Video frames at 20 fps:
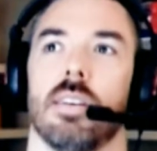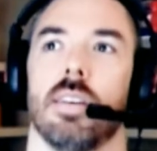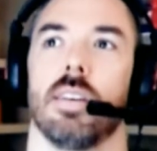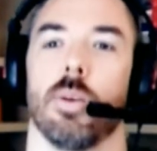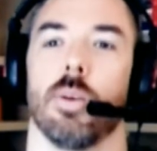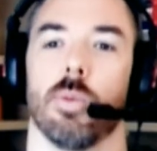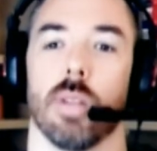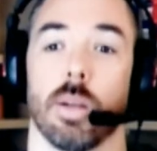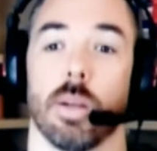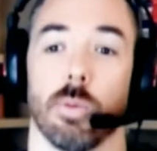
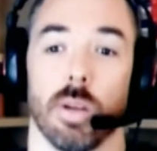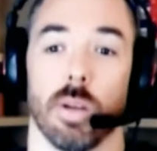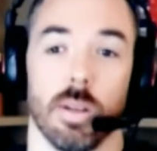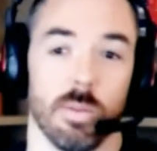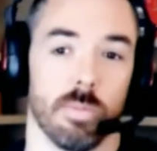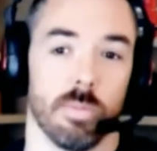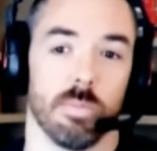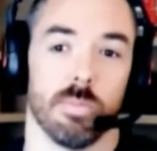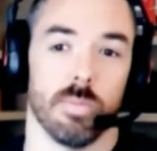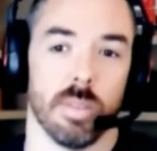We're like,
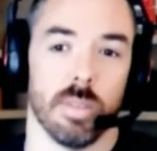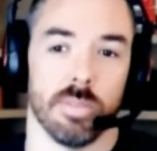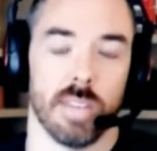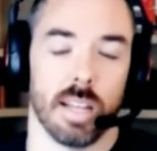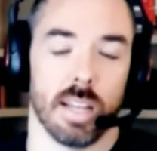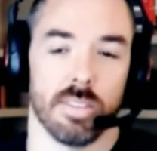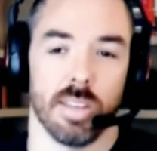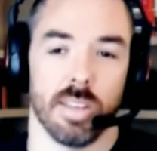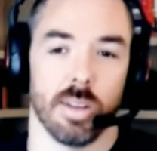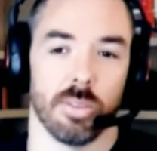well, if
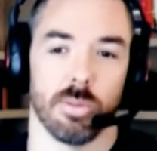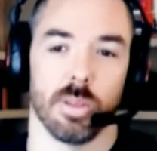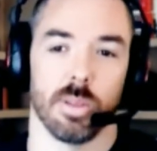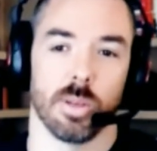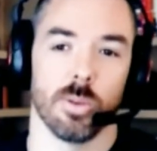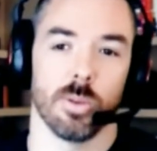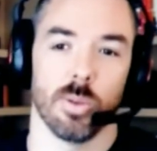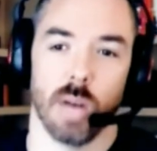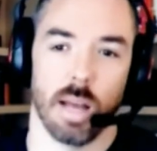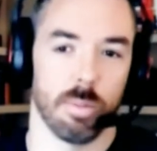that sounds really
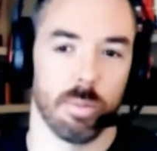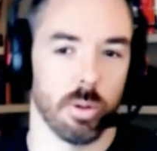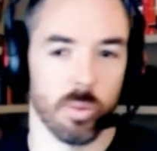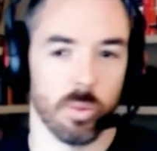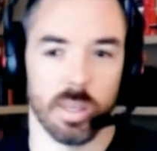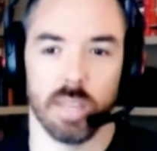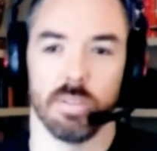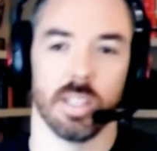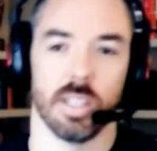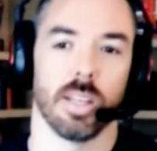cool, how about
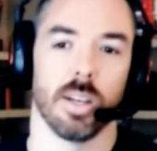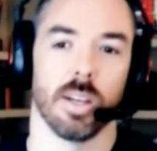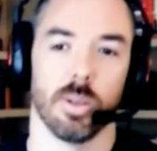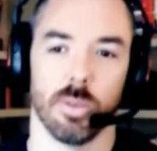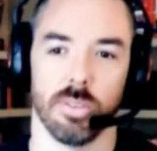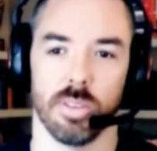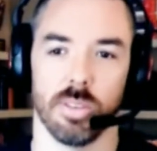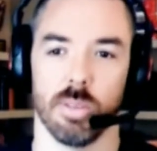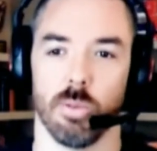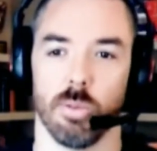we give it a go
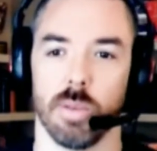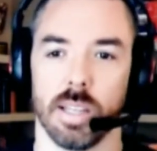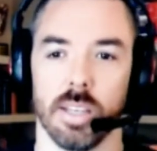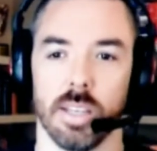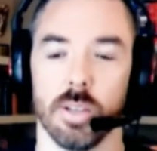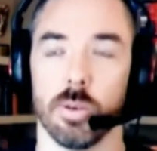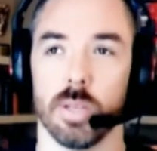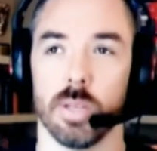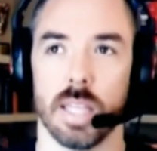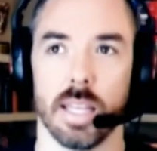and see what we can
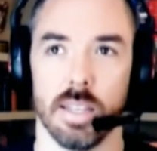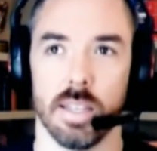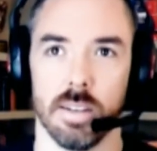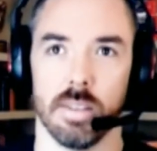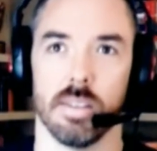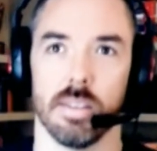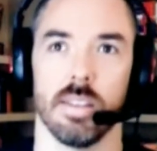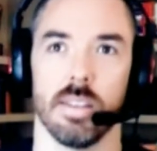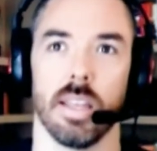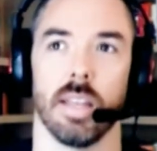do? And
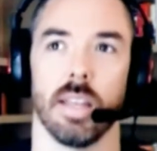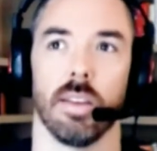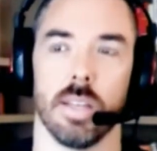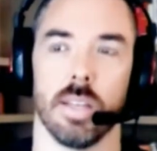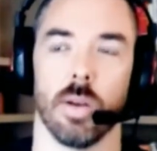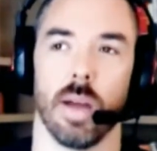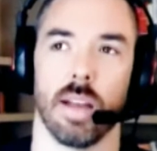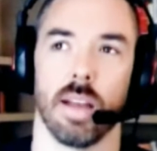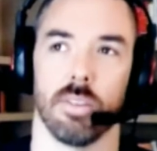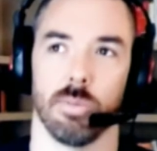then,
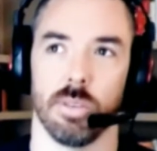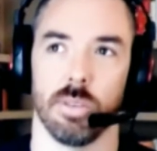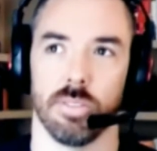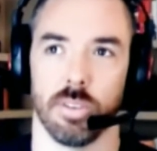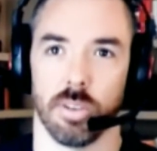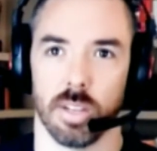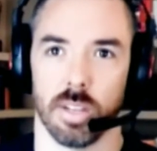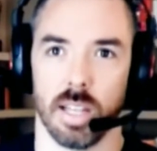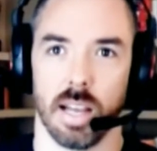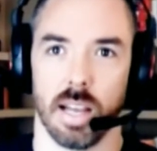as we
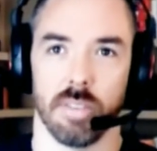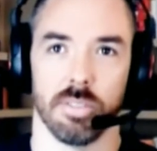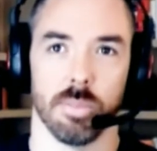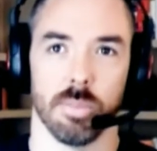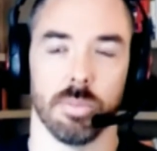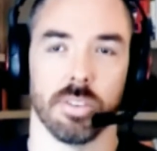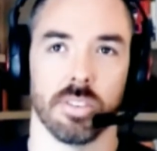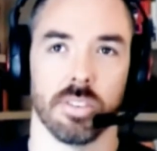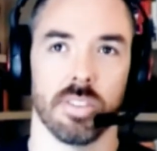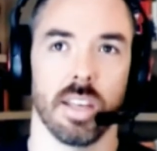started to have some
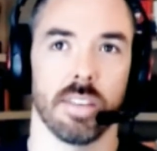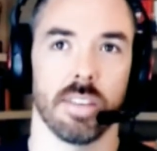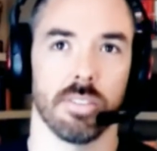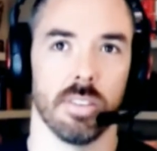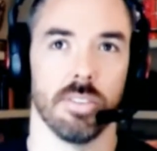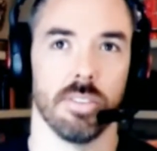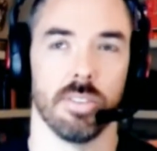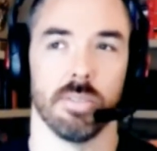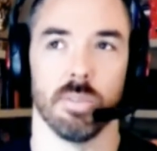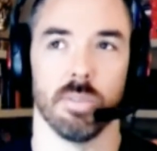success
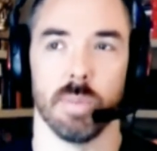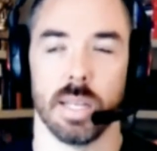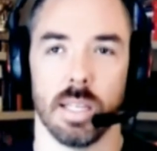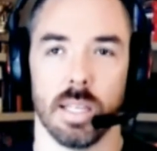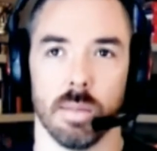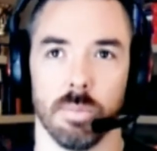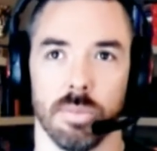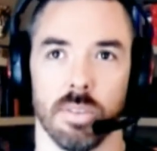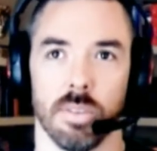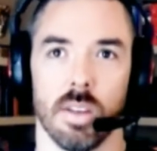in these different
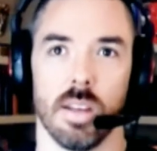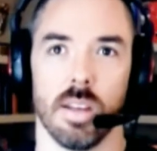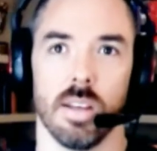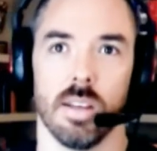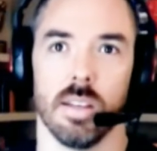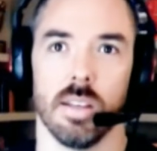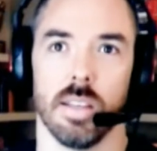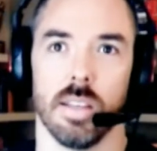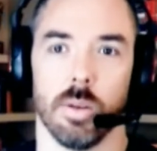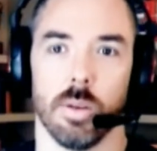mediums,
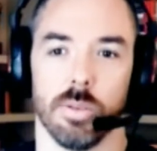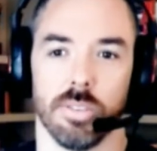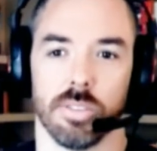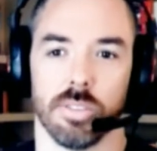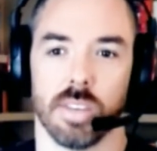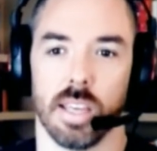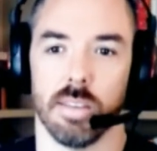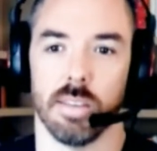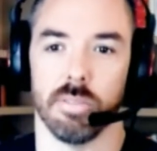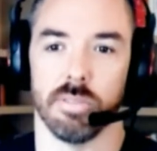it
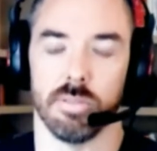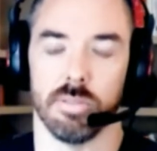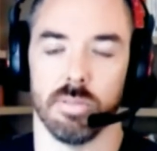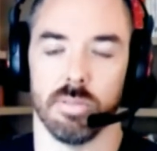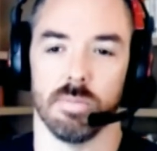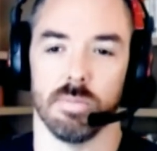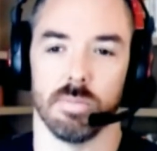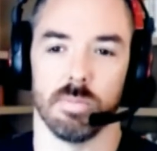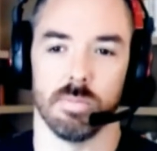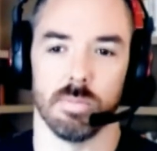just gave
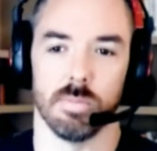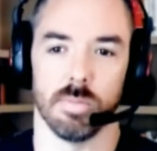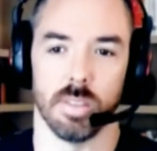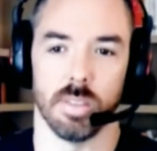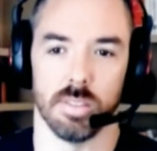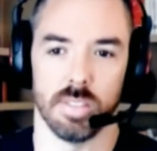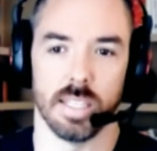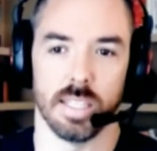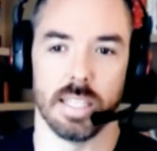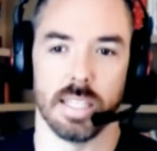
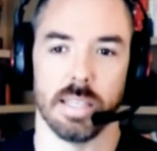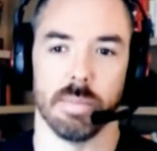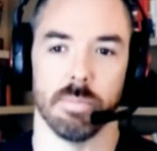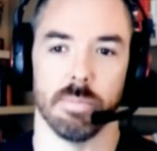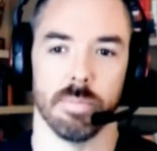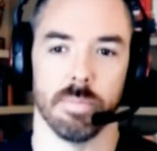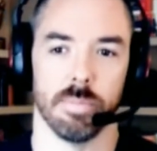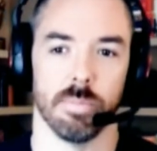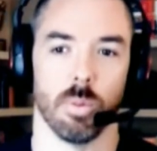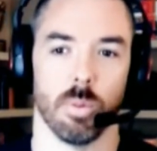the
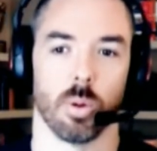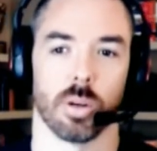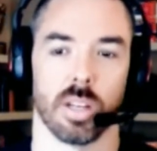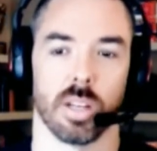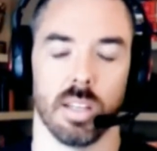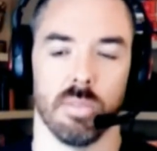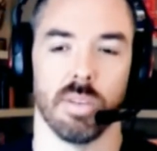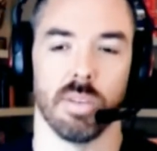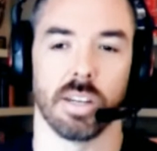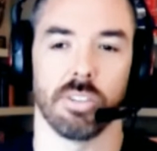team more
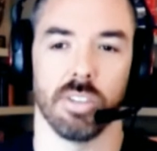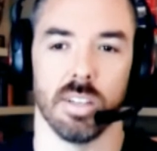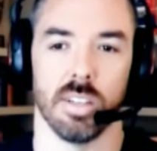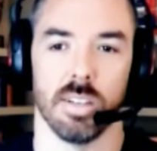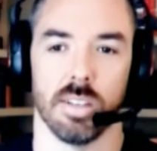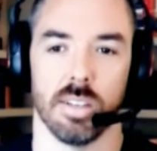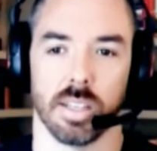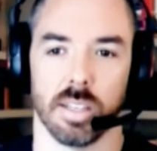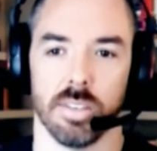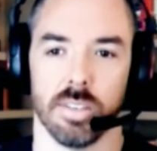
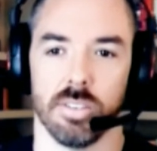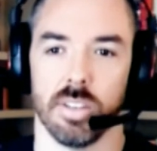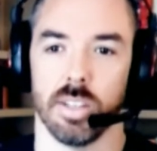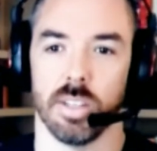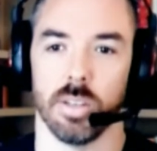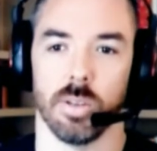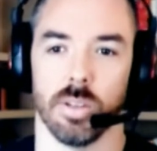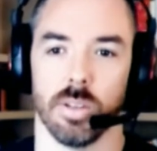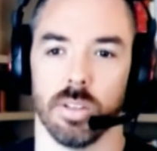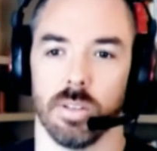conviction to
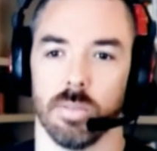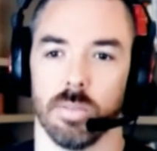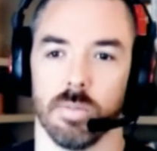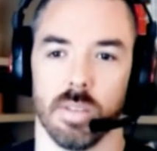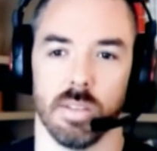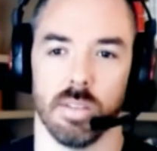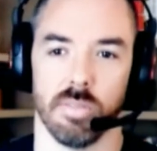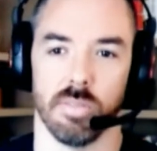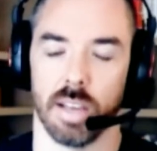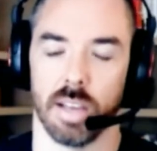continue to
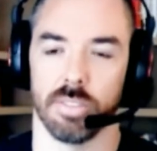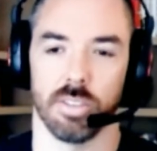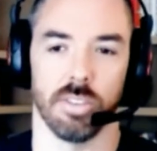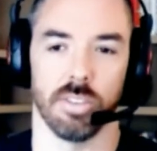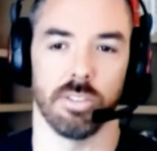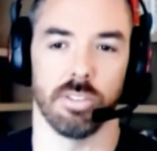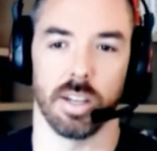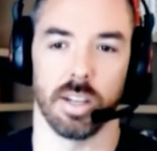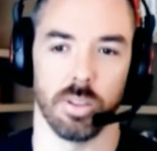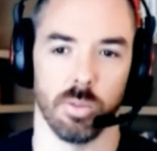invest
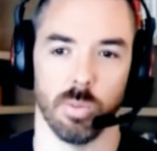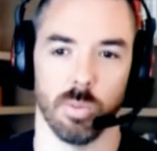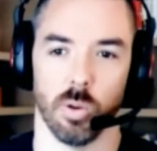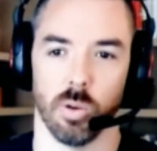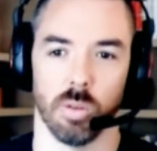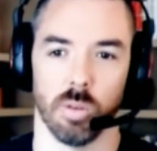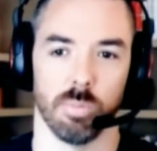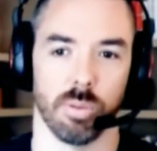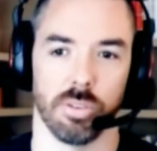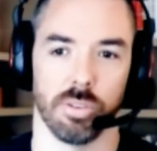and try to do
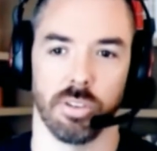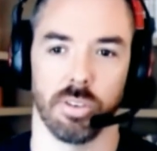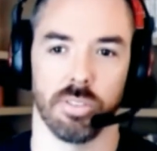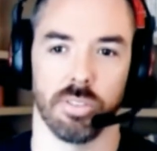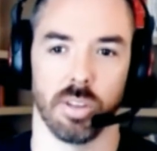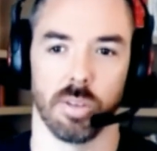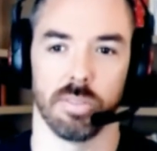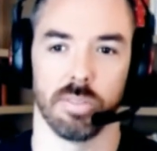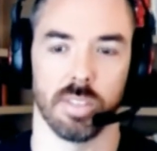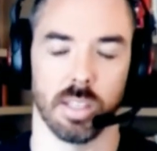more and push
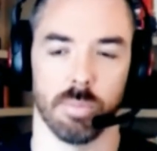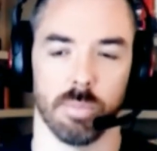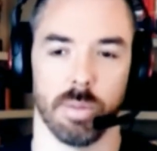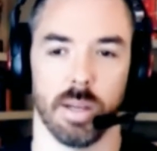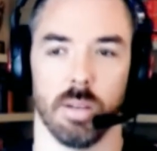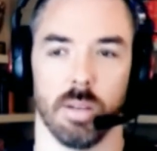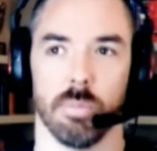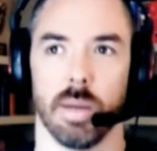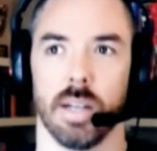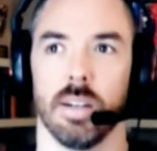ourselves to get
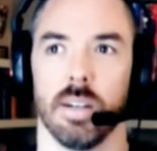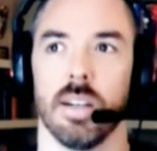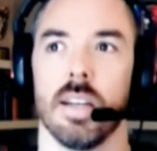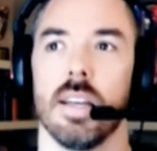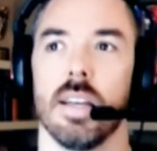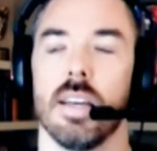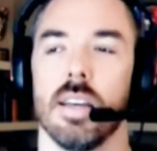better and better.